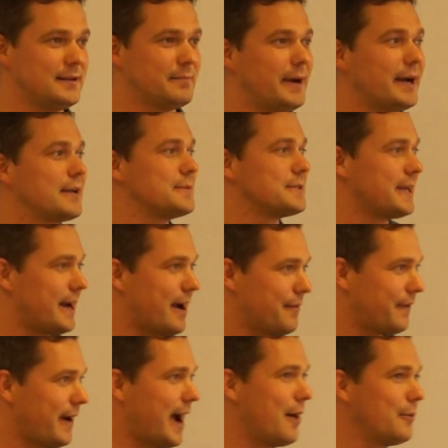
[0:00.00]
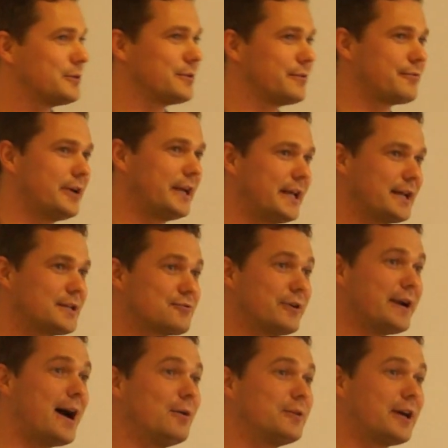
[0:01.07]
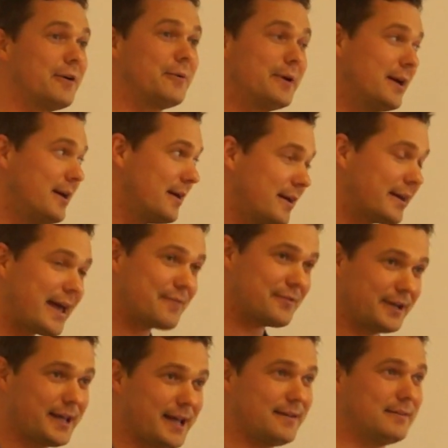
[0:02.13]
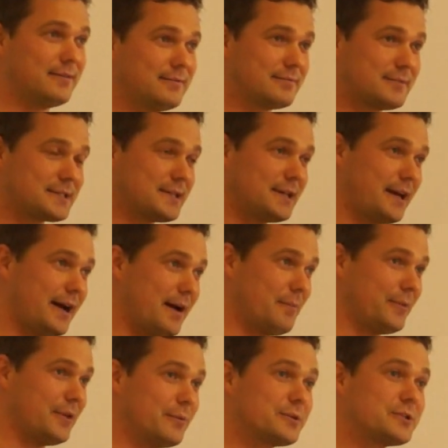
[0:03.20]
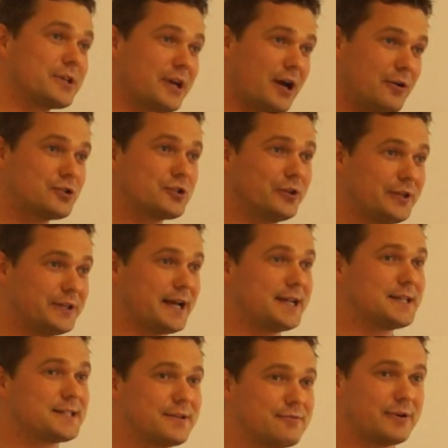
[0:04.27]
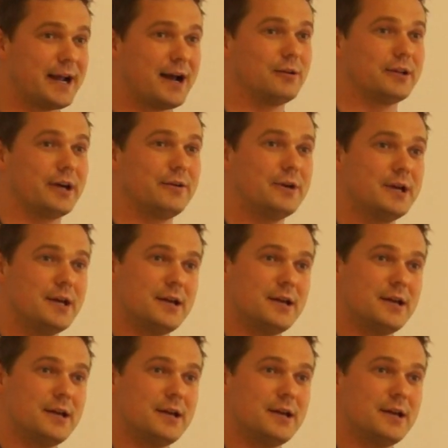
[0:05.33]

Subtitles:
Beckham stayed out for hours on free kicks. Ronaldo, Kevin Kent, that was the coach on the day, said Ronaldo,